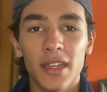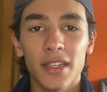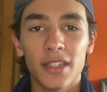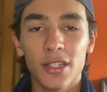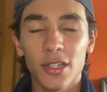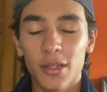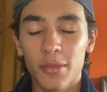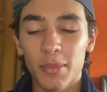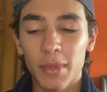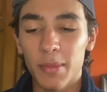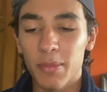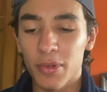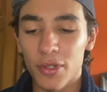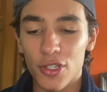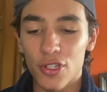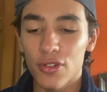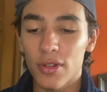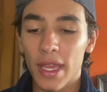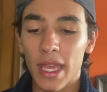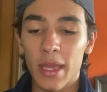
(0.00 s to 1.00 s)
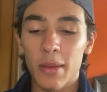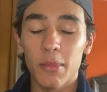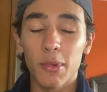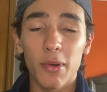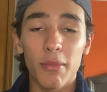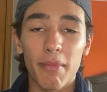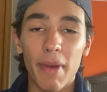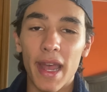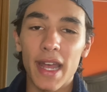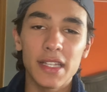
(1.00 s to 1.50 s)
It took me portraying
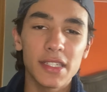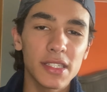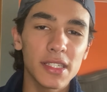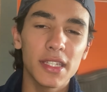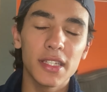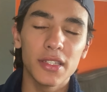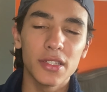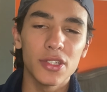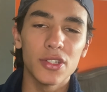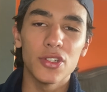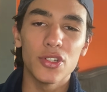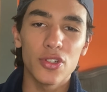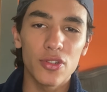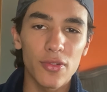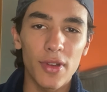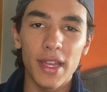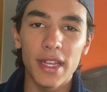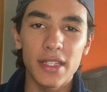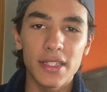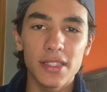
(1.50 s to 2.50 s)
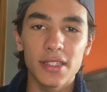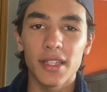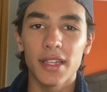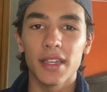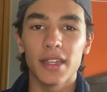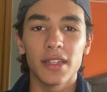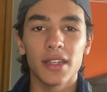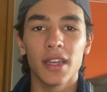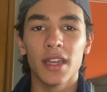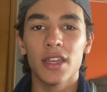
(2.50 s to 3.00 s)
more masculine traits
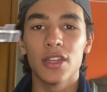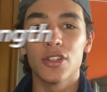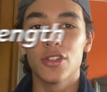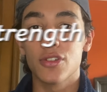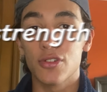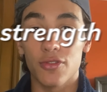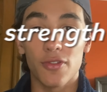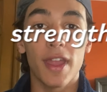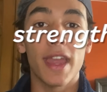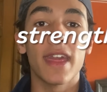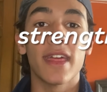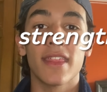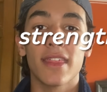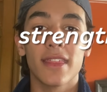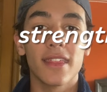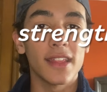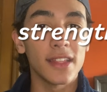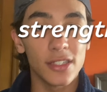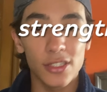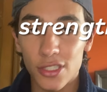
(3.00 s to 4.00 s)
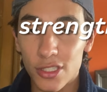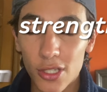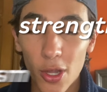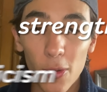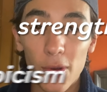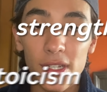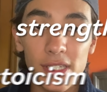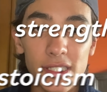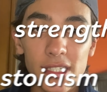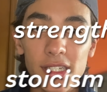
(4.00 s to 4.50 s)
like strength and
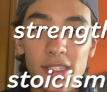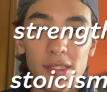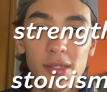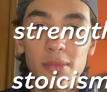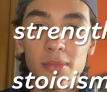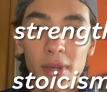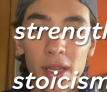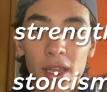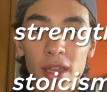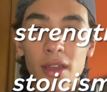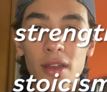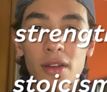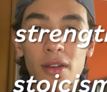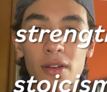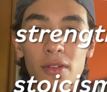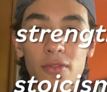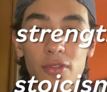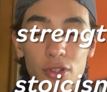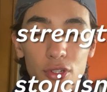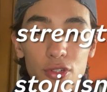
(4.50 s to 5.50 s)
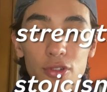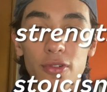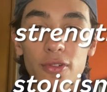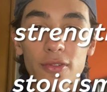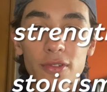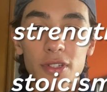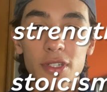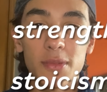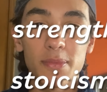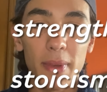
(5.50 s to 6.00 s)
stoicism for true
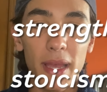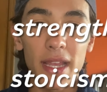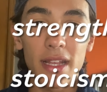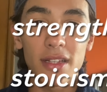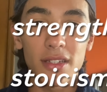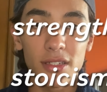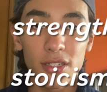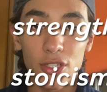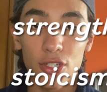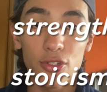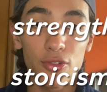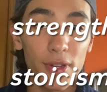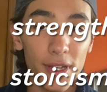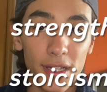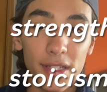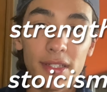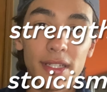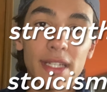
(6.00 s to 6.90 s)
respect to trickle